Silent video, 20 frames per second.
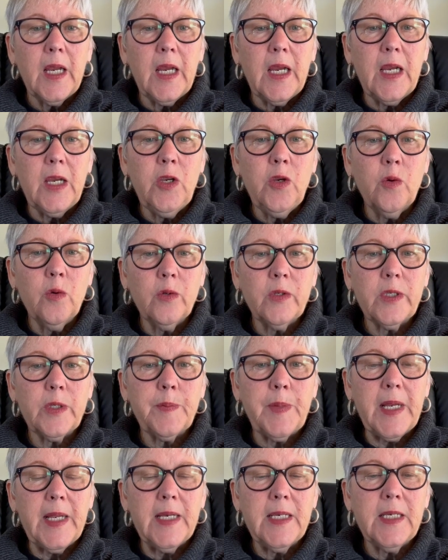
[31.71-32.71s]
in your
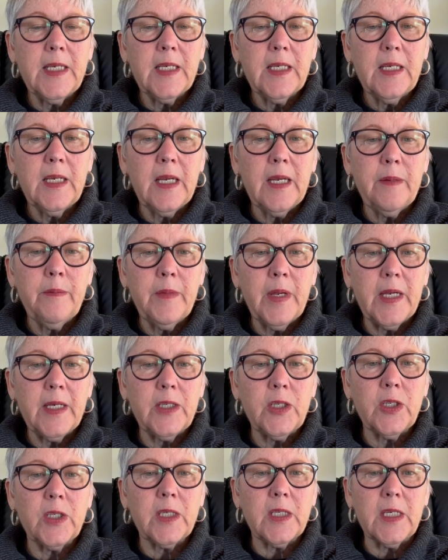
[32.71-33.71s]
splendour and
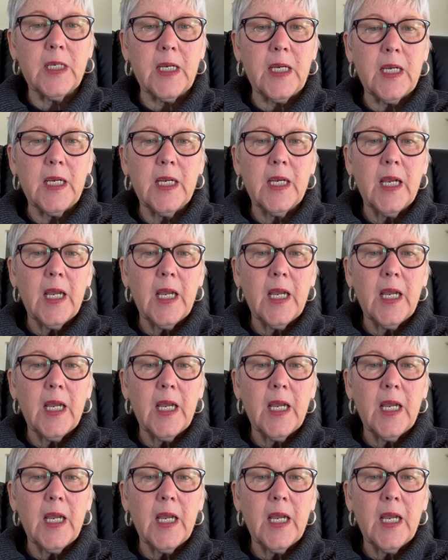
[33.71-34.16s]
majesty,